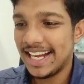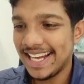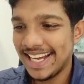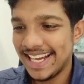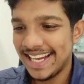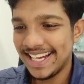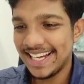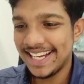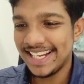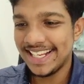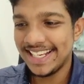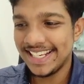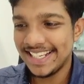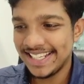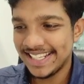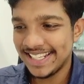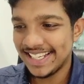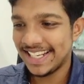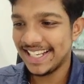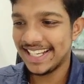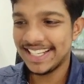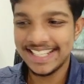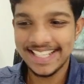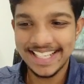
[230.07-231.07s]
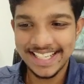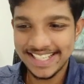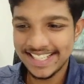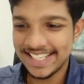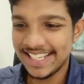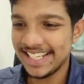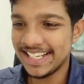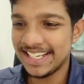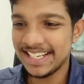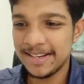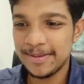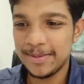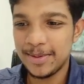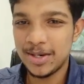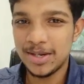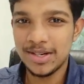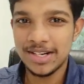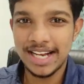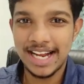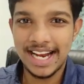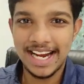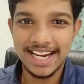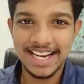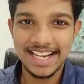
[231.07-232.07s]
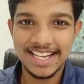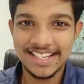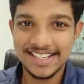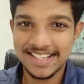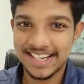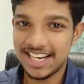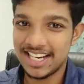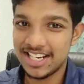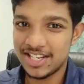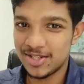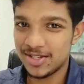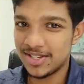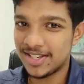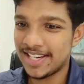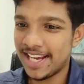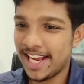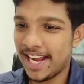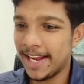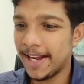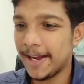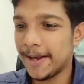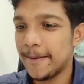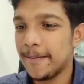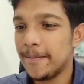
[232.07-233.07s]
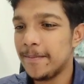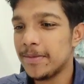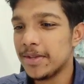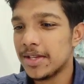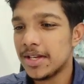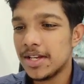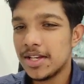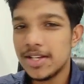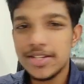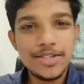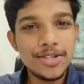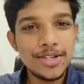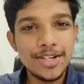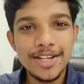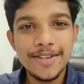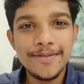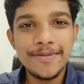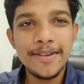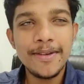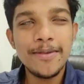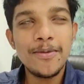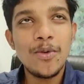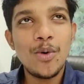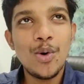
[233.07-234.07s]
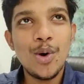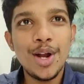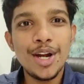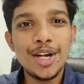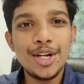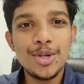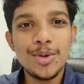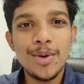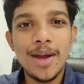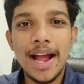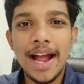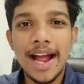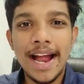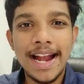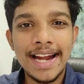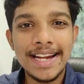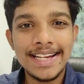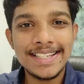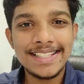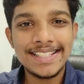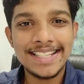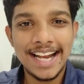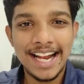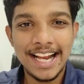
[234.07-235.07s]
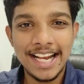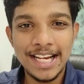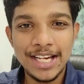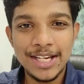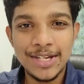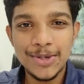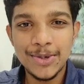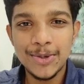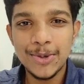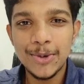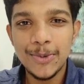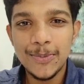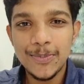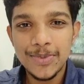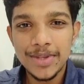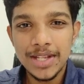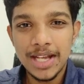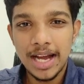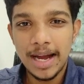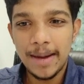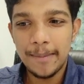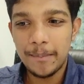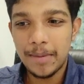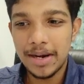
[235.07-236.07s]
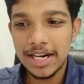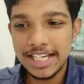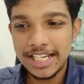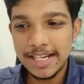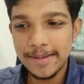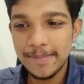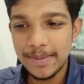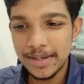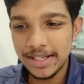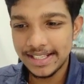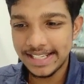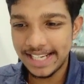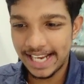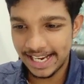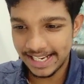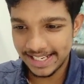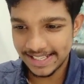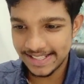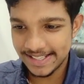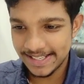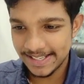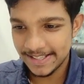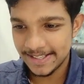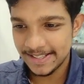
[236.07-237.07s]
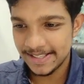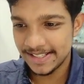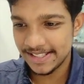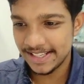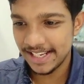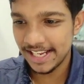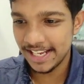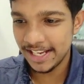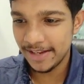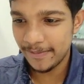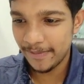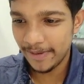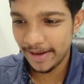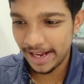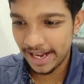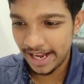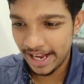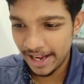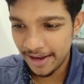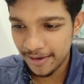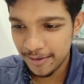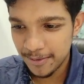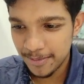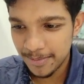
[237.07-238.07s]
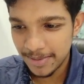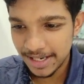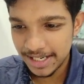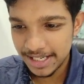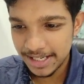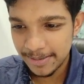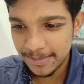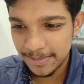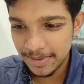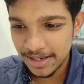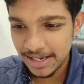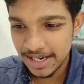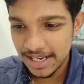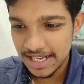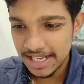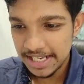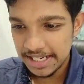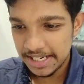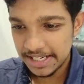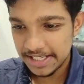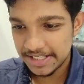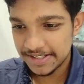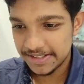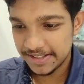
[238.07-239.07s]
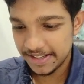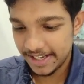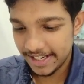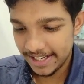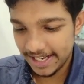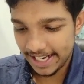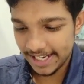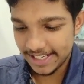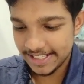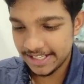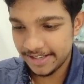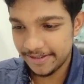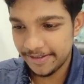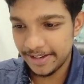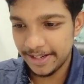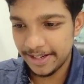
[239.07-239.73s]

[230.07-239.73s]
and that's it about adding styles to the tag. So if you want to add style to multiple tags, say if I have multiple H3 tags